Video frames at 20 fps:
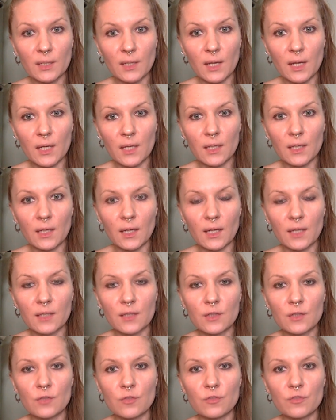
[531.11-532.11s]
I
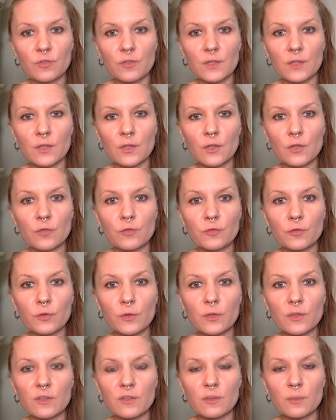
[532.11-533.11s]
didn't feel
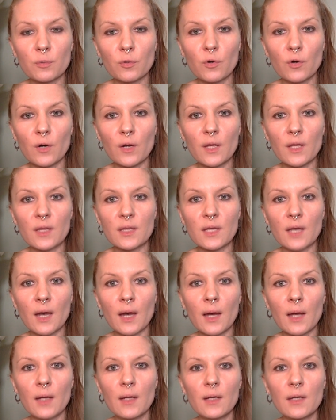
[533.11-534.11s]
fully supported
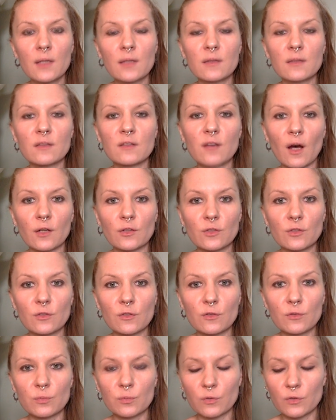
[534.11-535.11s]
that the
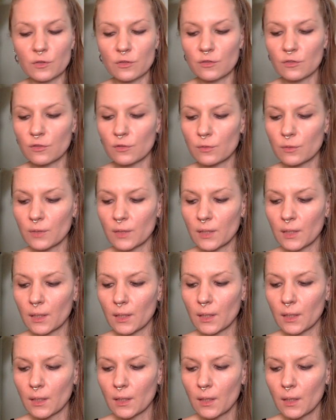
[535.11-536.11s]
doctors were
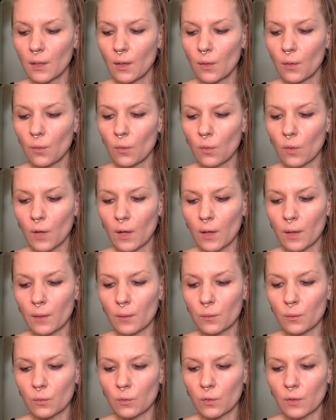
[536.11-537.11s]
doing what
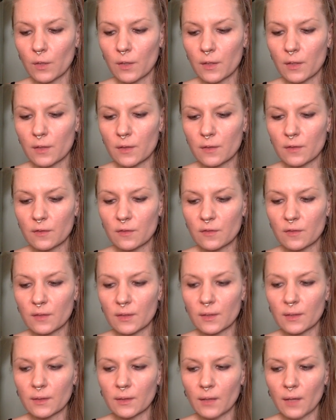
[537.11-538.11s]
was
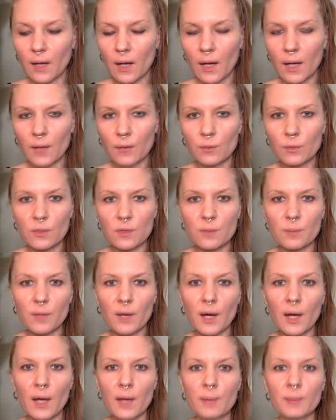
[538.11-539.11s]
in line with
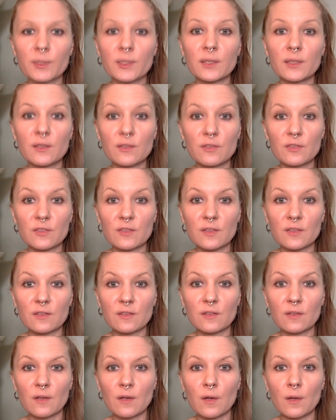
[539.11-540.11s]
my belief
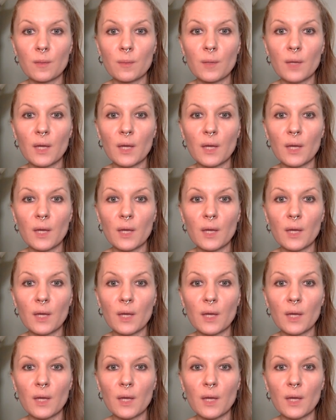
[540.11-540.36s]
system